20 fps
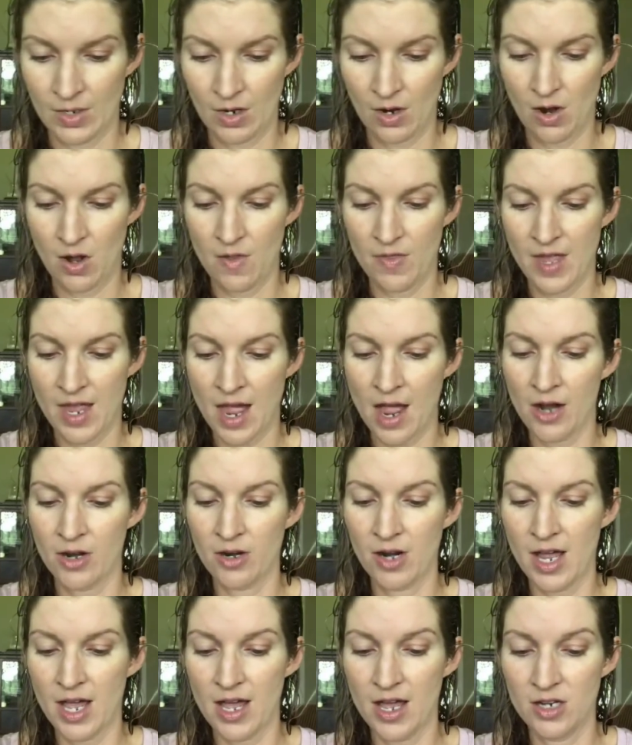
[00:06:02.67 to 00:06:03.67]
the outer
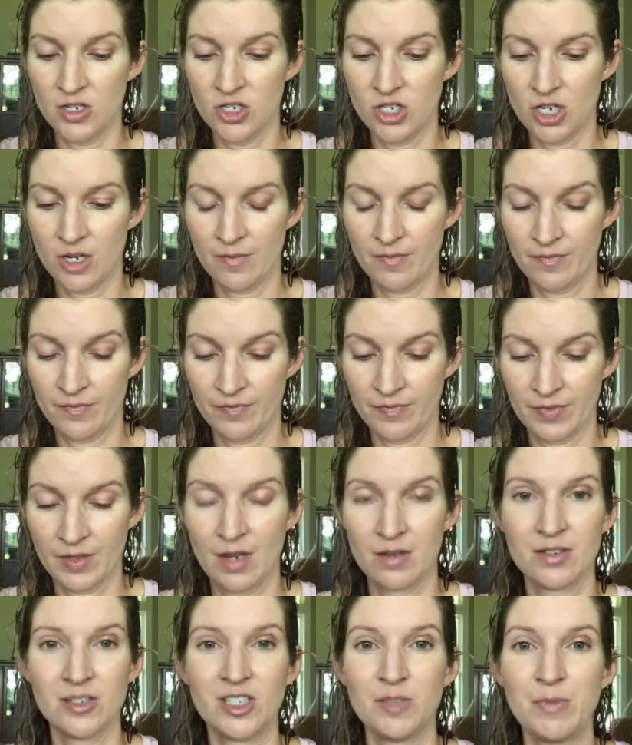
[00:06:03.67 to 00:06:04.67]
edge,
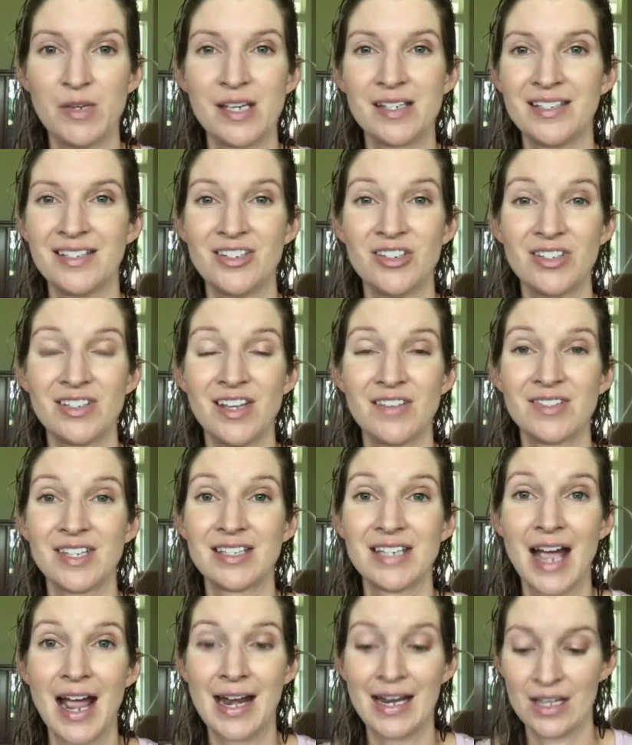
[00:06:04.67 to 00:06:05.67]
just because it just gives a
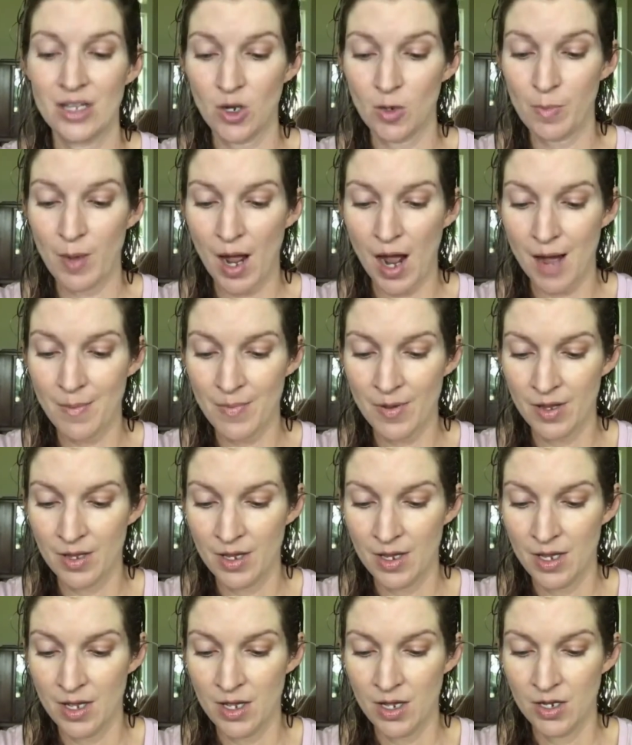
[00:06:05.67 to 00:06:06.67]
tiny little pop
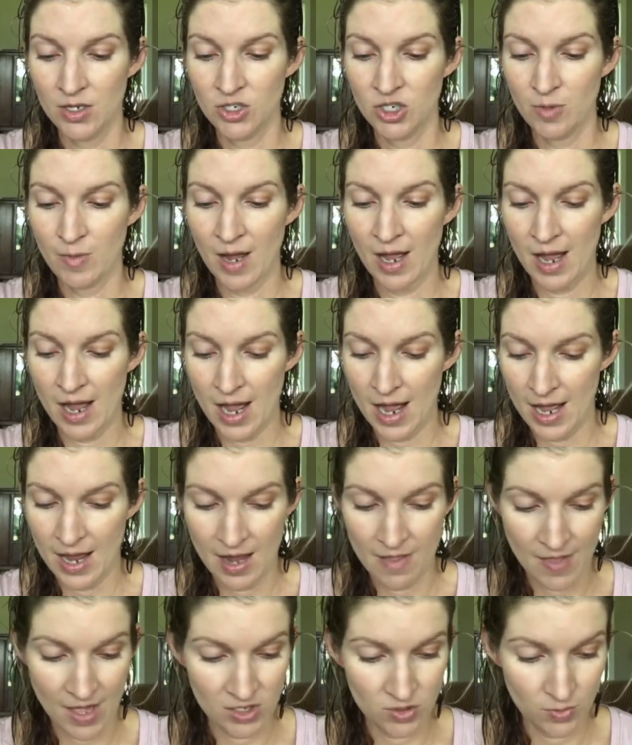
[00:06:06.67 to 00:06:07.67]
to my eye,
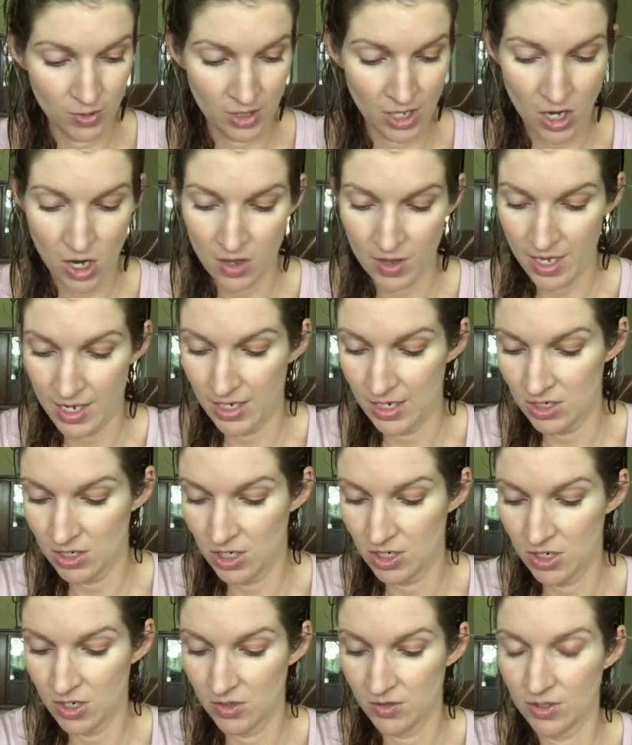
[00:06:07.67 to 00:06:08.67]
and that's really all I need to
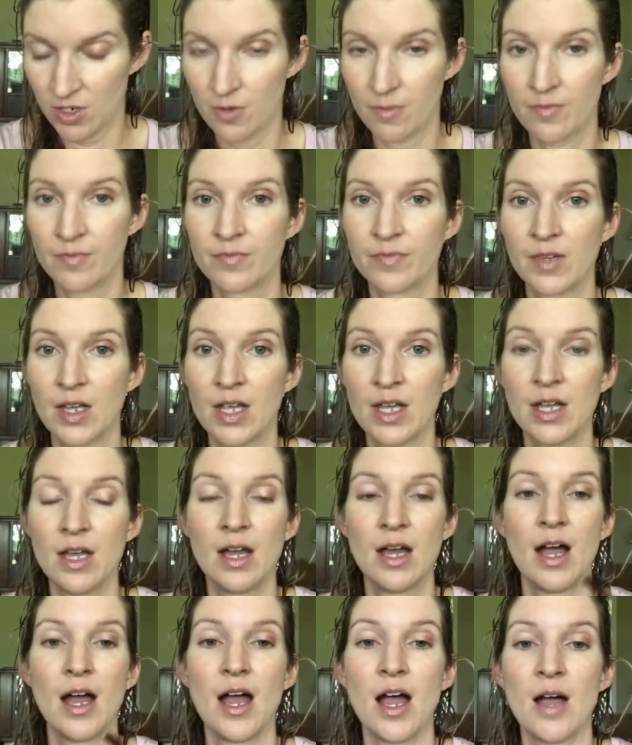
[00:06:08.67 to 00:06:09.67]
do. So
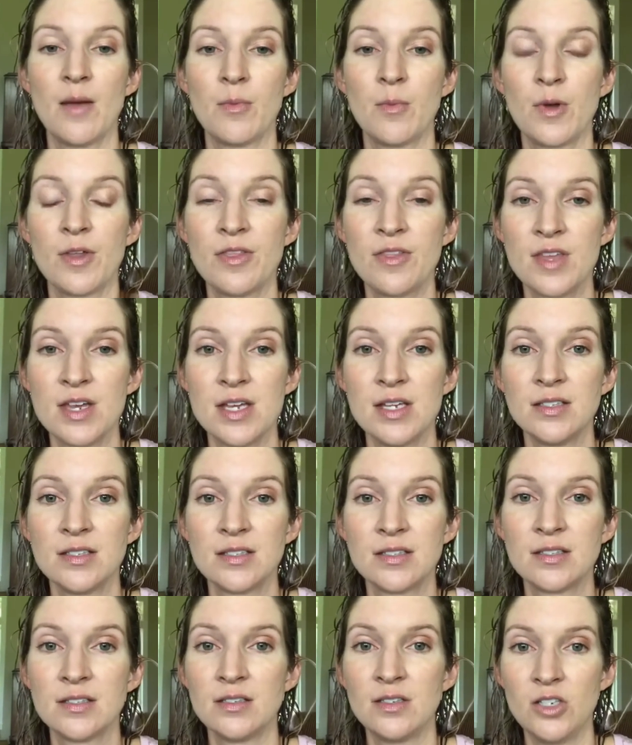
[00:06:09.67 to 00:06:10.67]
with
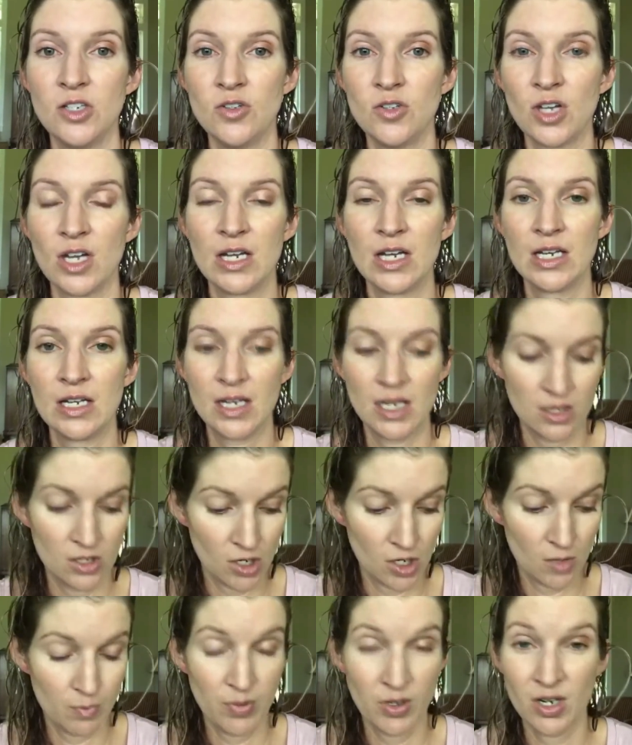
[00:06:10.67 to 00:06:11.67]
this, you can
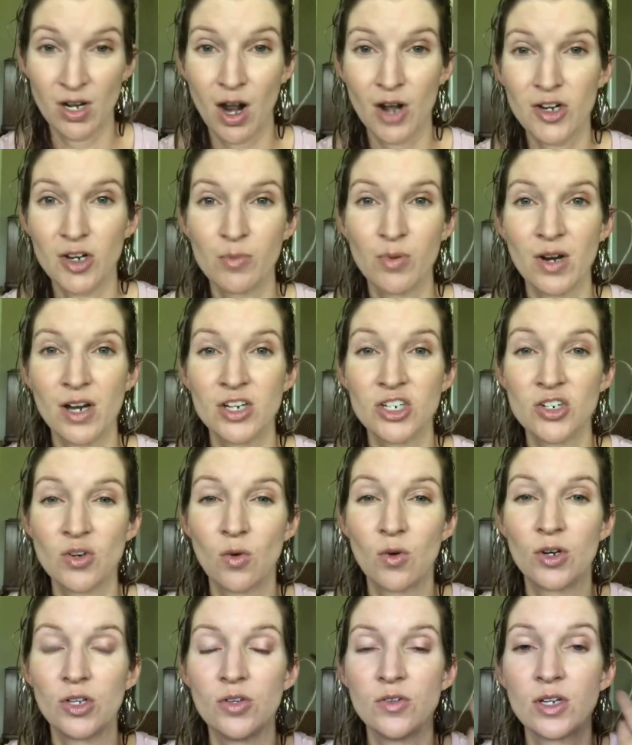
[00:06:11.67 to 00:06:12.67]
either put it on your brush
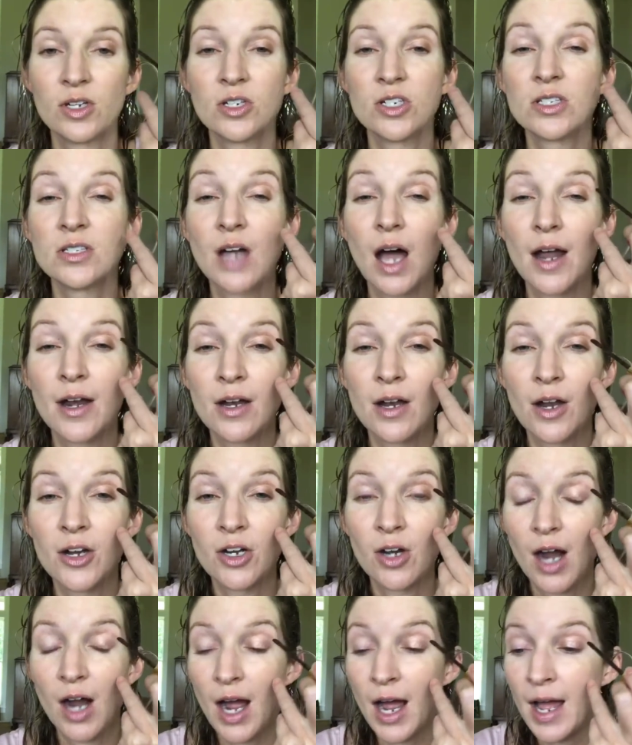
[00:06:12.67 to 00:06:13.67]
or you can just dot it on
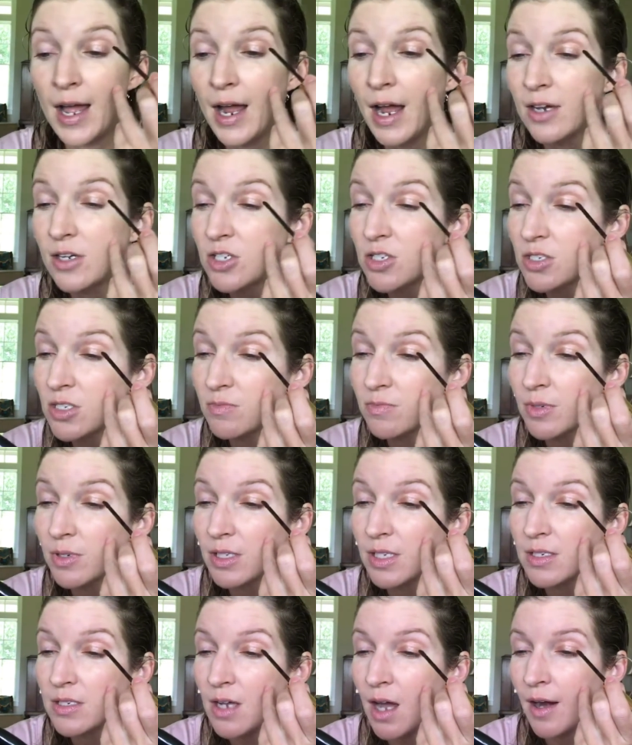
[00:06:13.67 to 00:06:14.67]
your eye. I just really
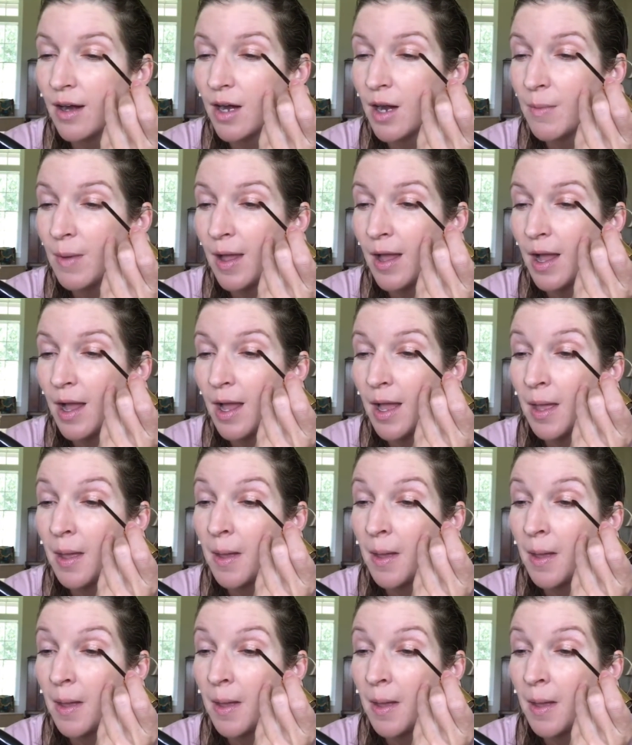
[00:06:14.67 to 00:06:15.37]
dot it on my eye.